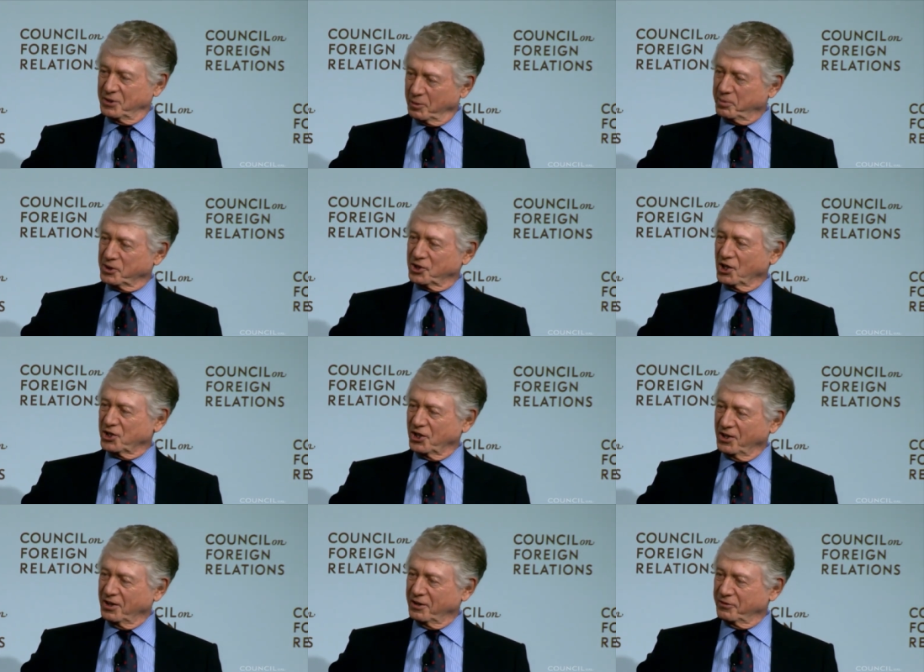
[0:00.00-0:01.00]
the
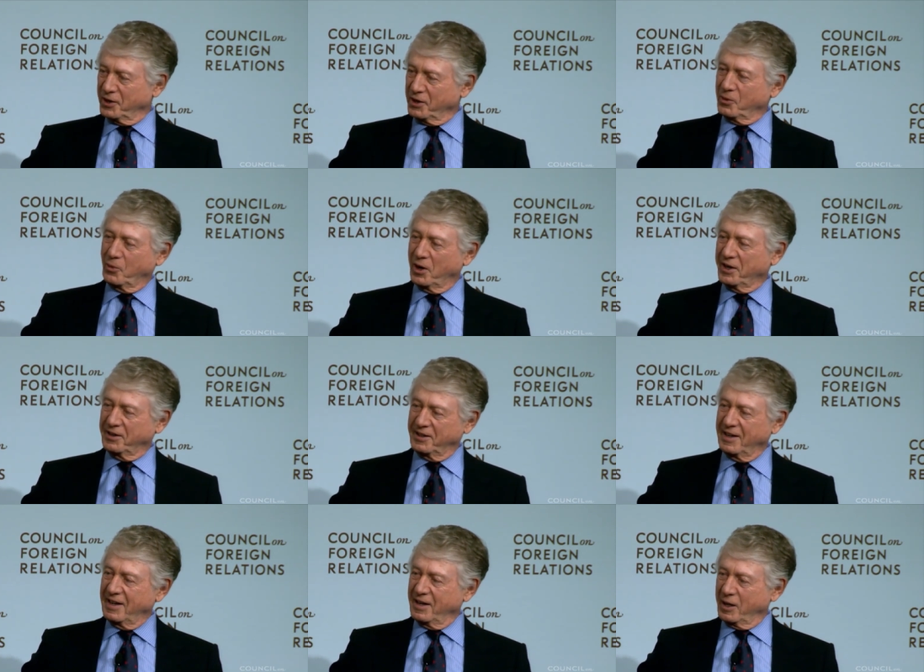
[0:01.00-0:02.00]
position of the white
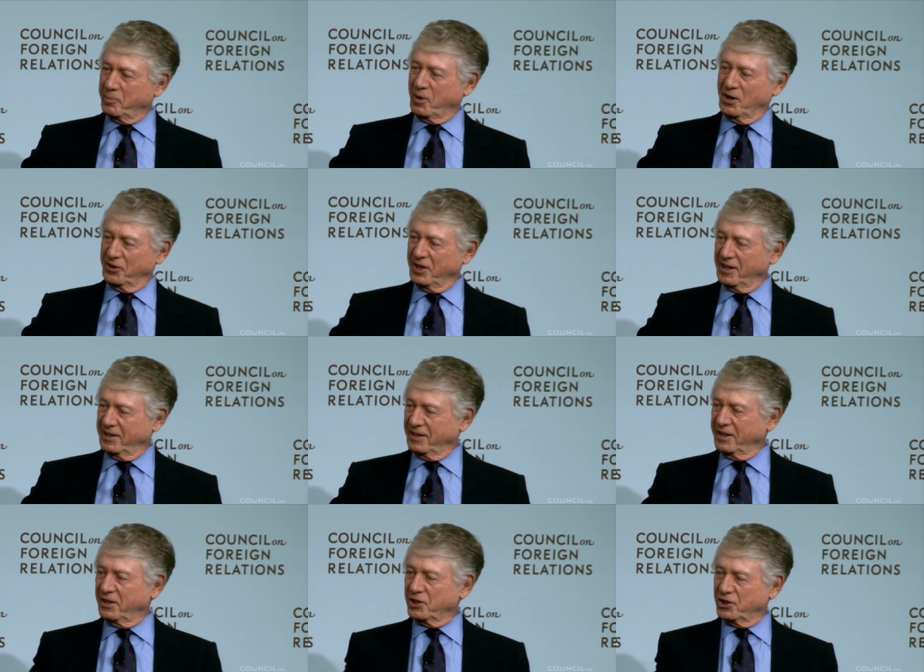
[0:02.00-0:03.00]
apartheid
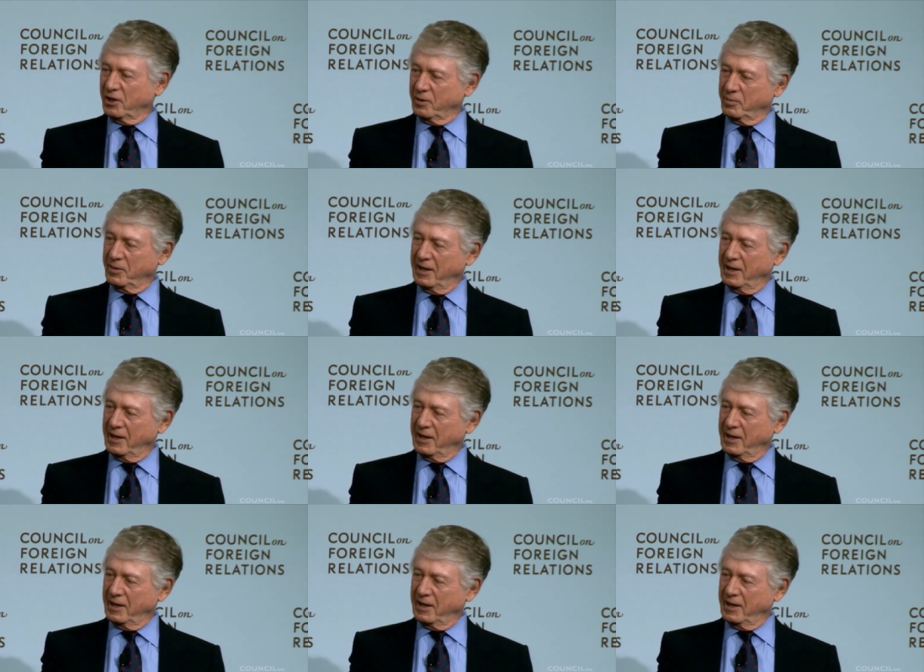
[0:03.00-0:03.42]
leadership.